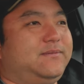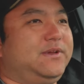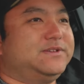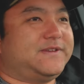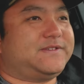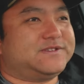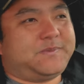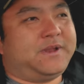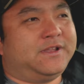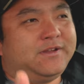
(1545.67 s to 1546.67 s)
wheels have to
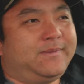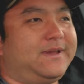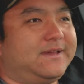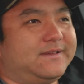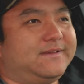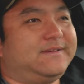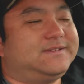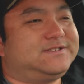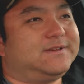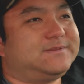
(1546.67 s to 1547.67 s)
spin a little bit.
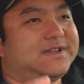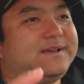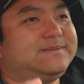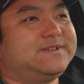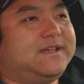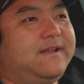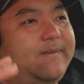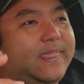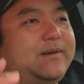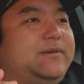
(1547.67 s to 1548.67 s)
Sometimes
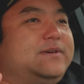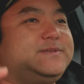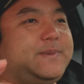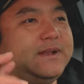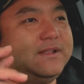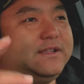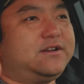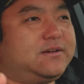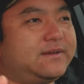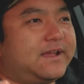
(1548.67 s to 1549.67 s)
the wheels spin a
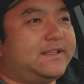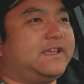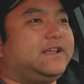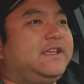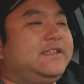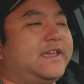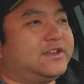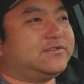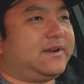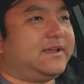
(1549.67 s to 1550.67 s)
little and they
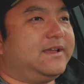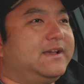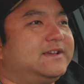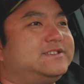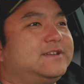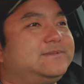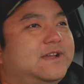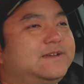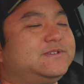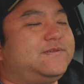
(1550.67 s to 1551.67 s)
engage already.
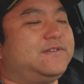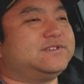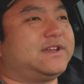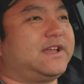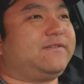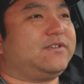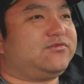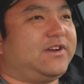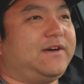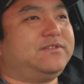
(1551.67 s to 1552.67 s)
Sometimes it feels like I have to
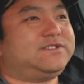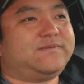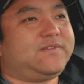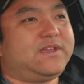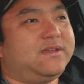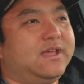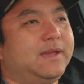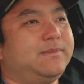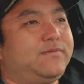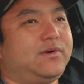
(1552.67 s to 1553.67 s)
travel 10 feet
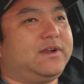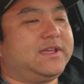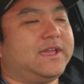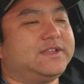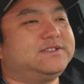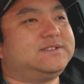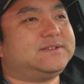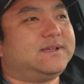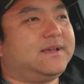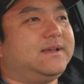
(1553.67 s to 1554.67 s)
before it engages.